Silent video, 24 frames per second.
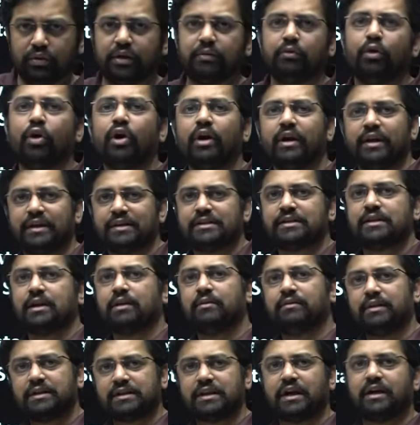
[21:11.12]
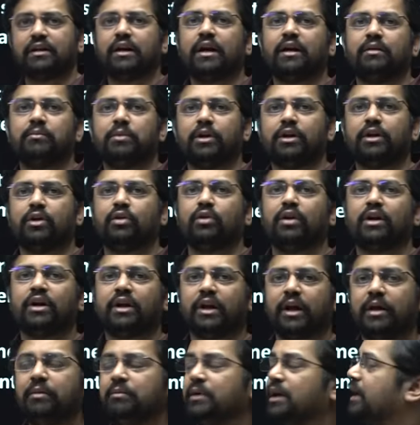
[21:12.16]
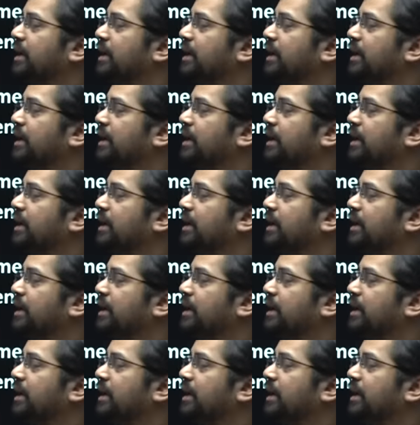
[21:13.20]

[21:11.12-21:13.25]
reward his service at that particular time,